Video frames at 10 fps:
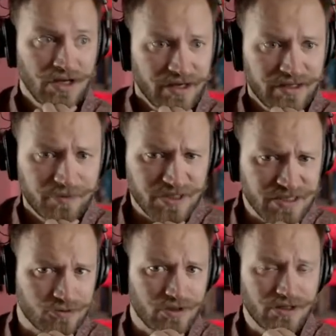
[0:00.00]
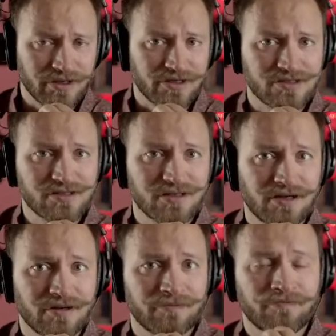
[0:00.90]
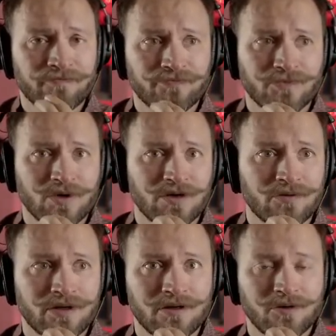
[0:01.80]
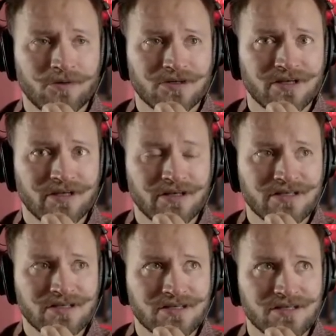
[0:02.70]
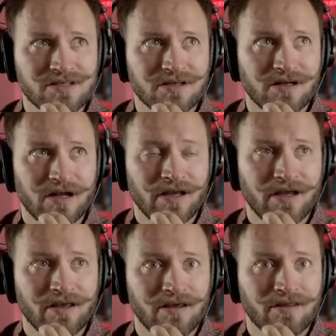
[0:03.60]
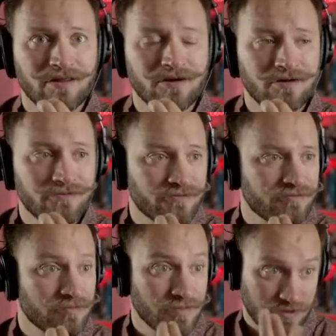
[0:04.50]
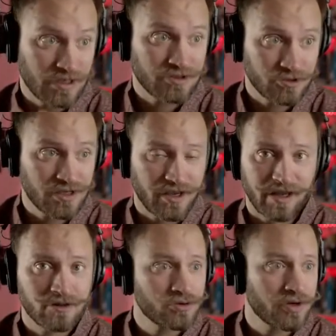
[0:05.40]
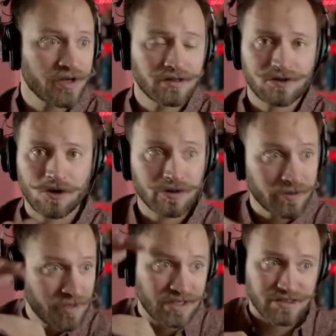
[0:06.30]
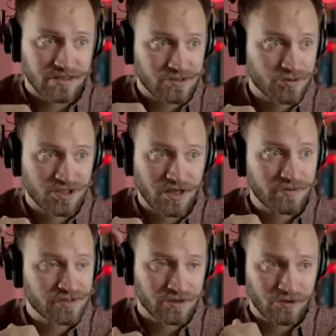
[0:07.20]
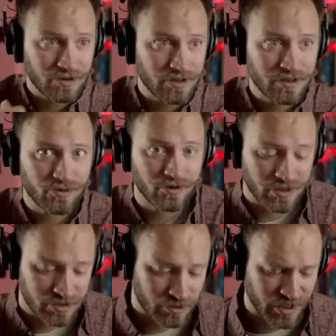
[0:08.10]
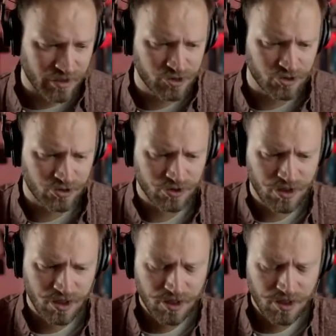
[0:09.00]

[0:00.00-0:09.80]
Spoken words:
It depends as well, because when you were saying this, I thought of, but as you say, end to end, all the mixes of steps and all the requests that we have to do.